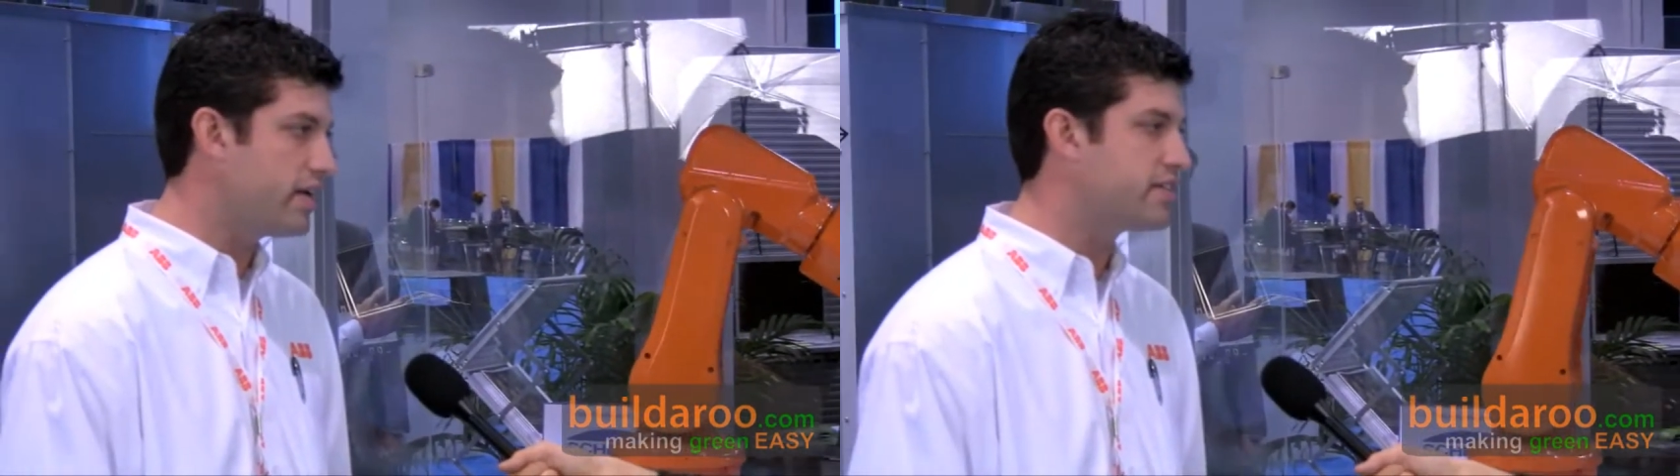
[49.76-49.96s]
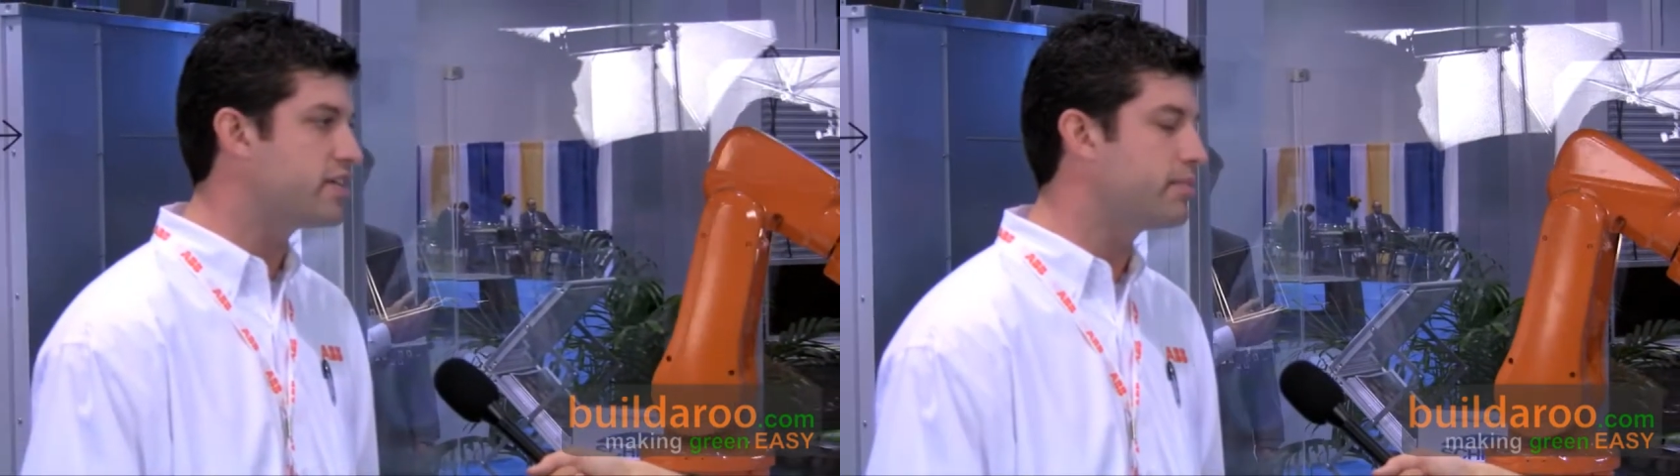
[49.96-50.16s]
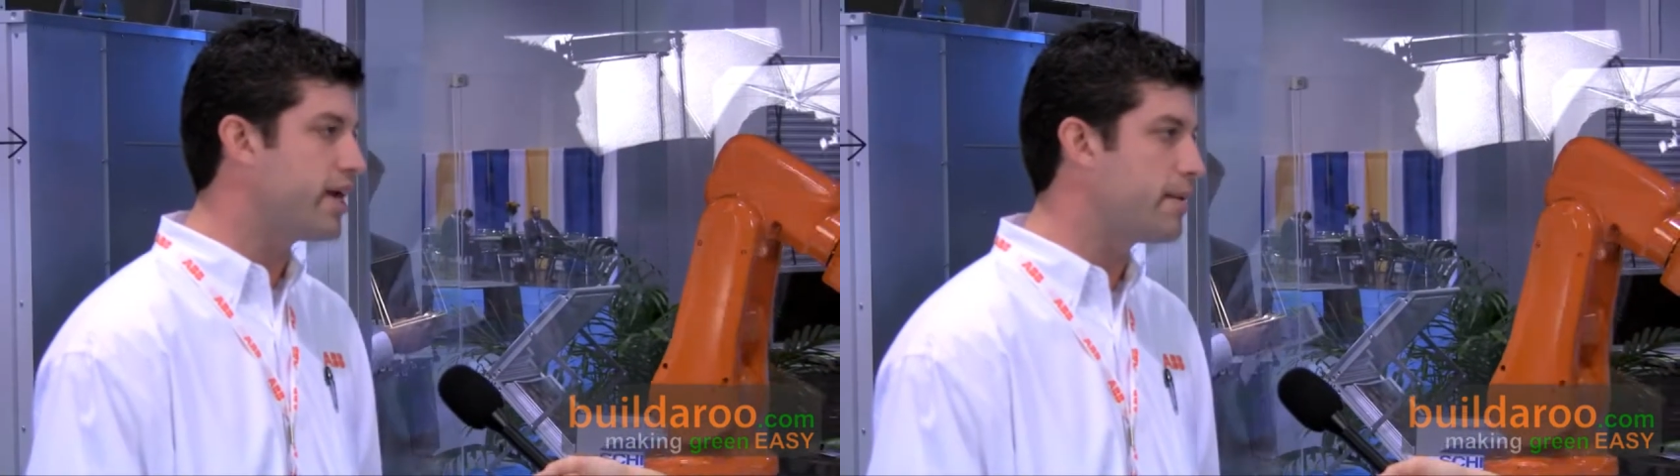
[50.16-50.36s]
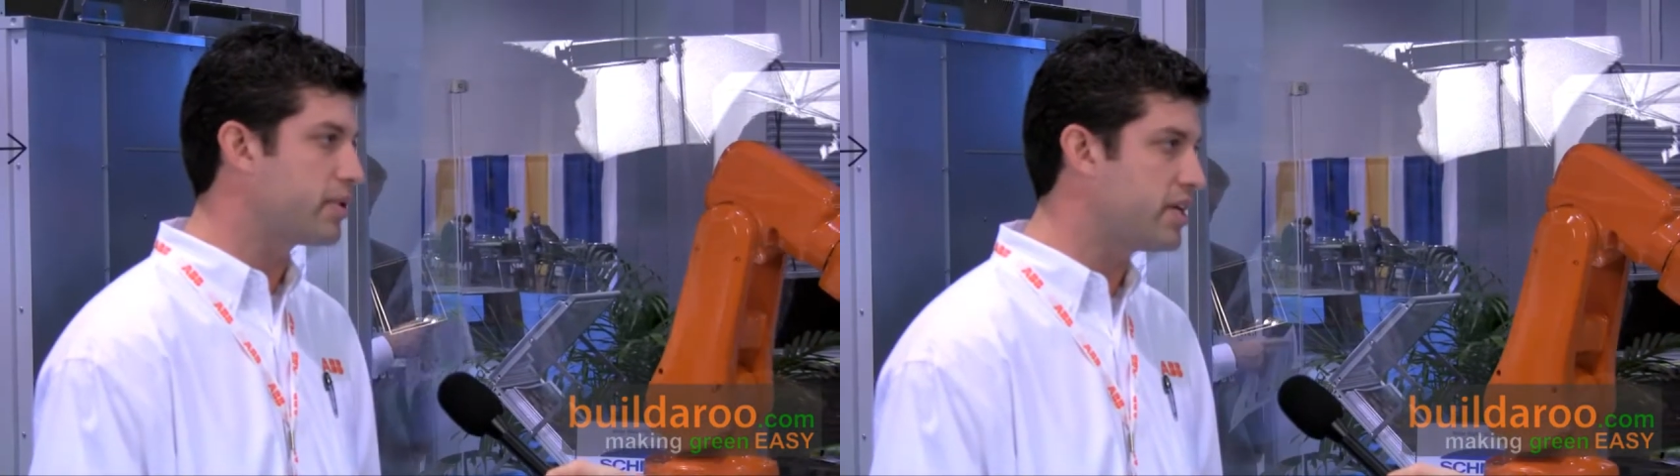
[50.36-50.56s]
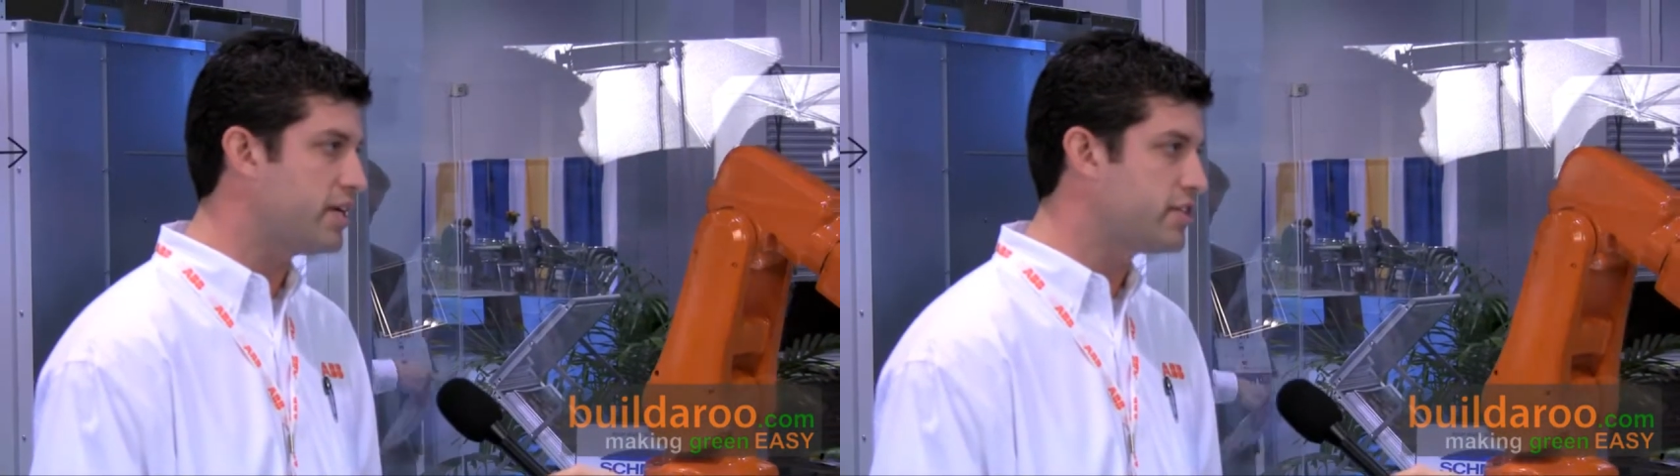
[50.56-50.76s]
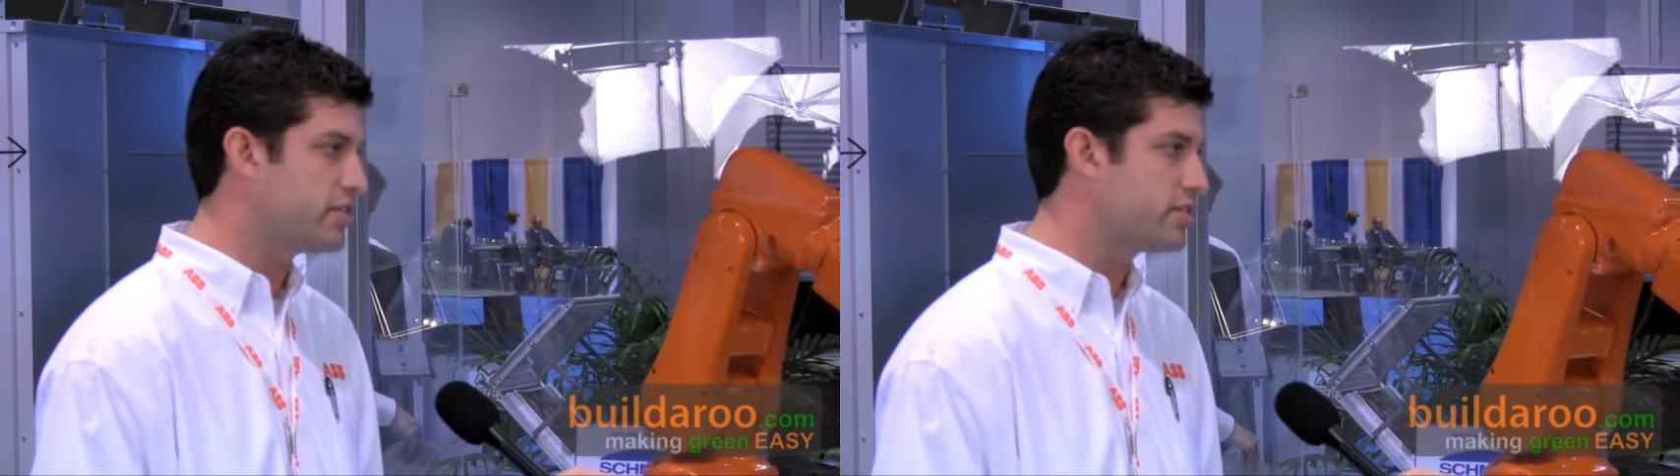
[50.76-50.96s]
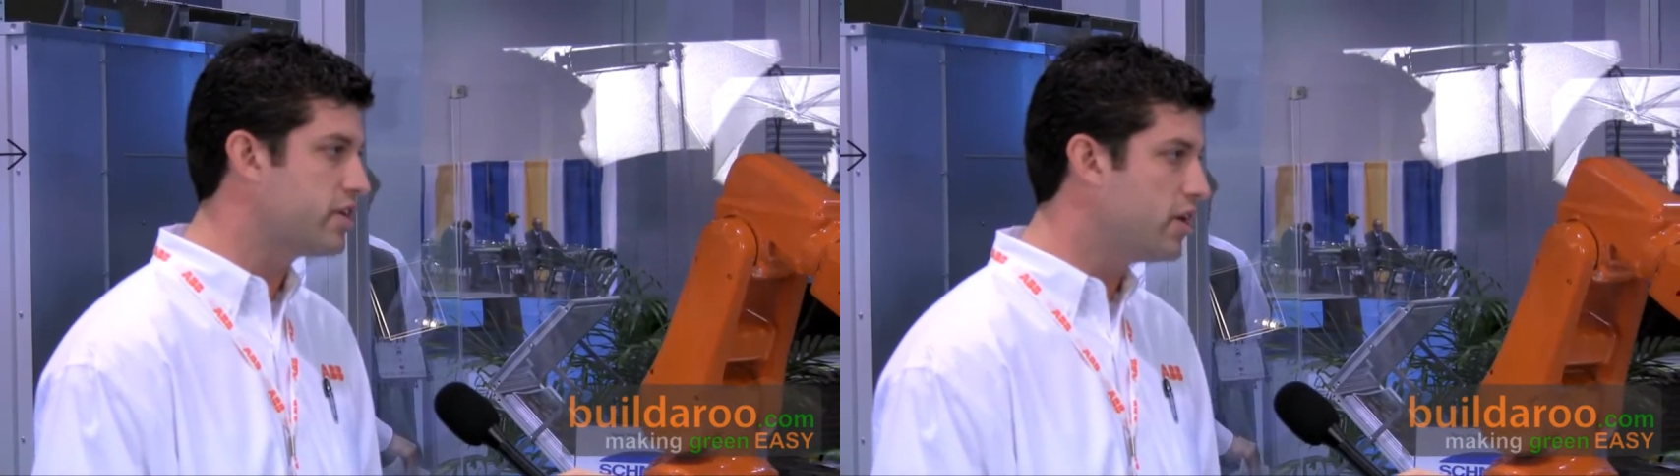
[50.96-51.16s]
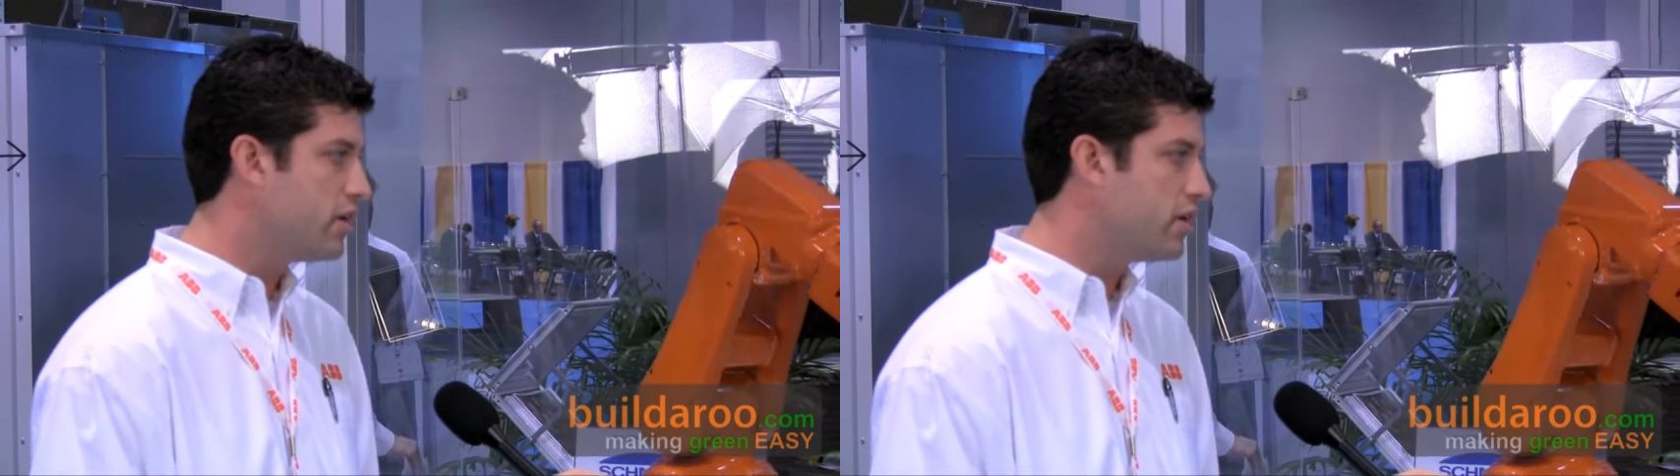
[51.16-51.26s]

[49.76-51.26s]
and assembly applications